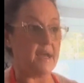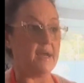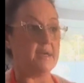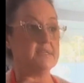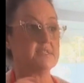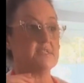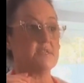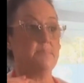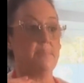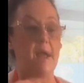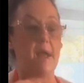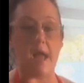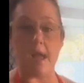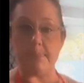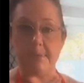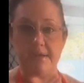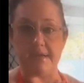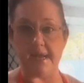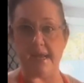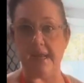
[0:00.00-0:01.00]
nut
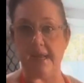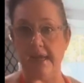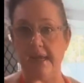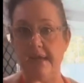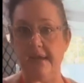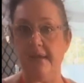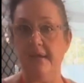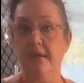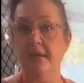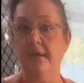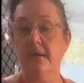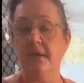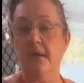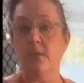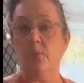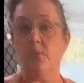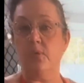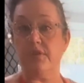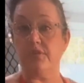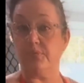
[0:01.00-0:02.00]
pappardelle
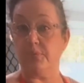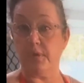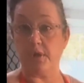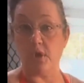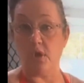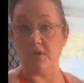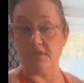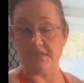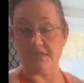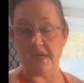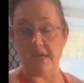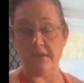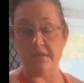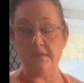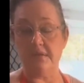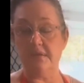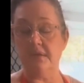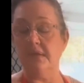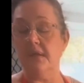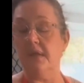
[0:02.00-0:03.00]
with ricotta.
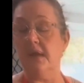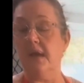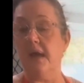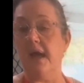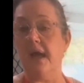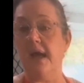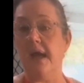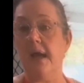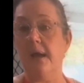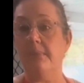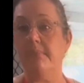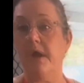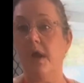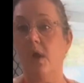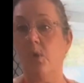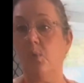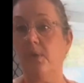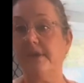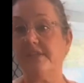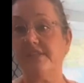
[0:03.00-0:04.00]

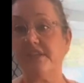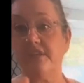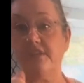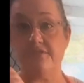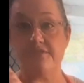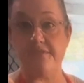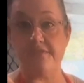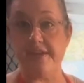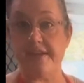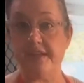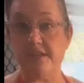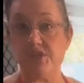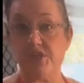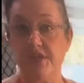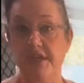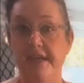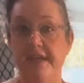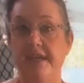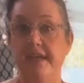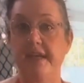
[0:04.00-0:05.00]
We did
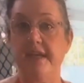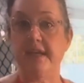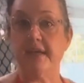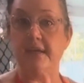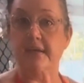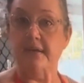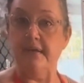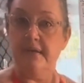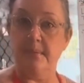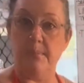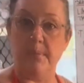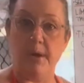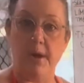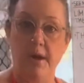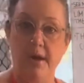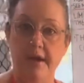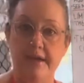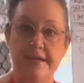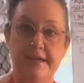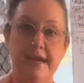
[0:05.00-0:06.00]
fettuccine,
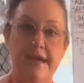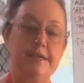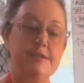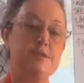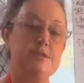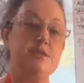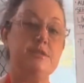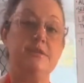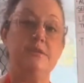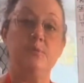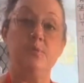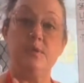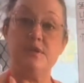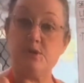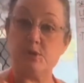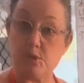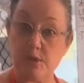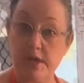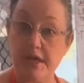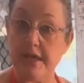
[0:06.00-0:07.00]
pine nut with
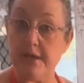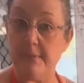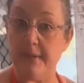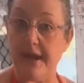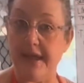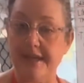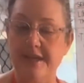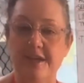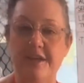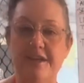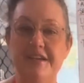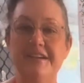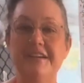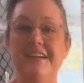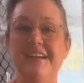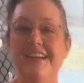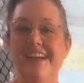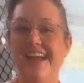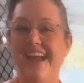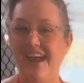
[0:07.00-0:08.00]
streaky bacon
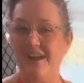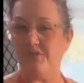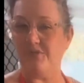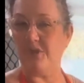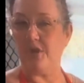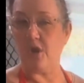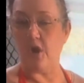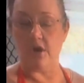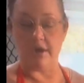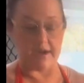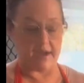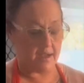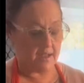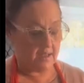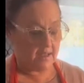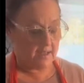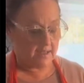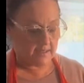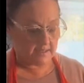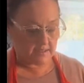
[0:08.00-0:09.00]
and ricotta.
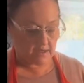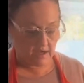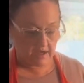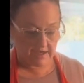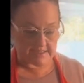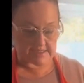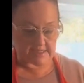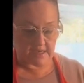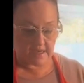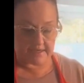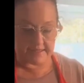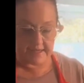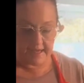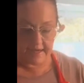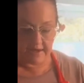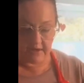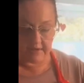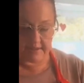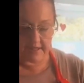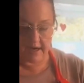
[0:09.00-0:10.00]
Guys, I
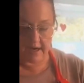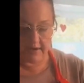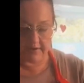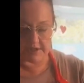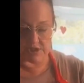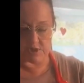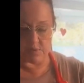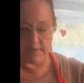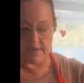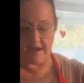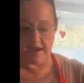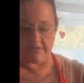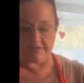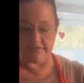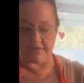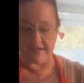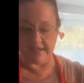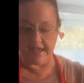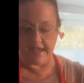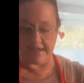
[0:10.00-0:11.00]
cannot encourage you
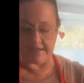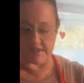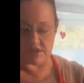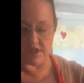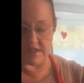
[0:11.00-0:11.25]
enough. Get